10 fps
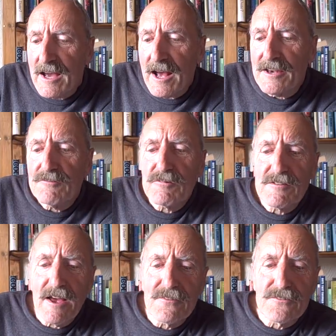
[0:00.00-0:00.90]
Ali
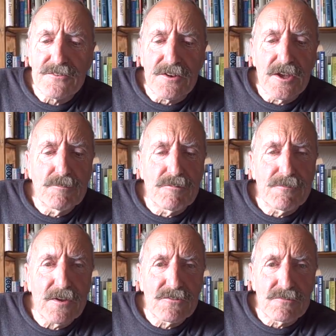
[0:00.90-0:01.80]
Rattansi, a
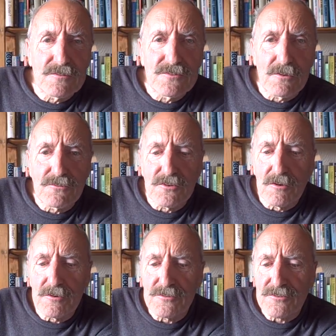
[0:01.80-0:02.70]
professor of
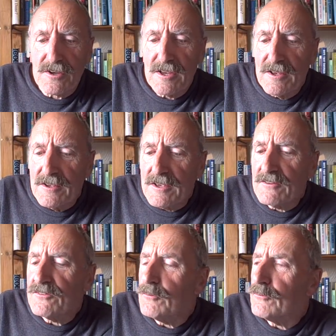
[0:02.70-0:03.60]
sociology, is the